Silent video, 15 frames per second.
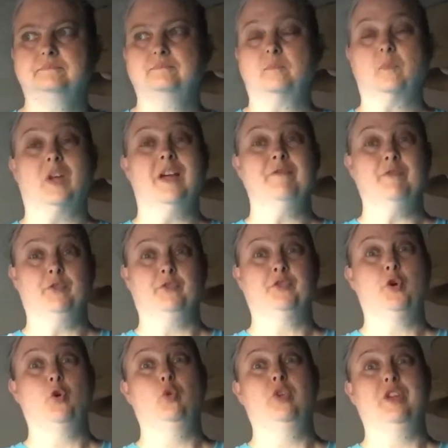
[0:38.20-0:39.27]
I feel
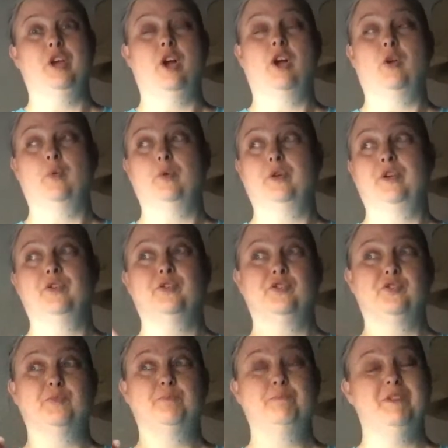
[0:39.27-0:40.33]
totally awkward because
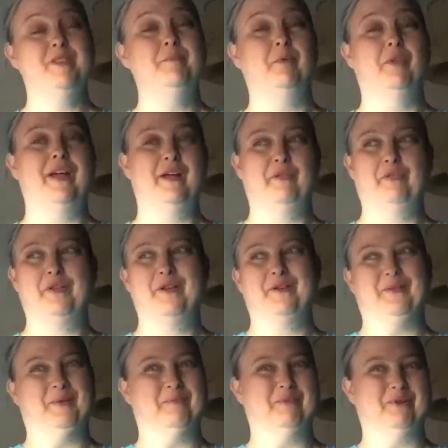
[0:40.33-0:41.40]
there's people out there
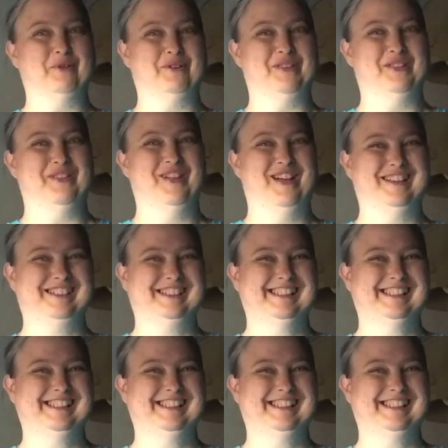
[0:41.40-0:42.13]
in the parking lot.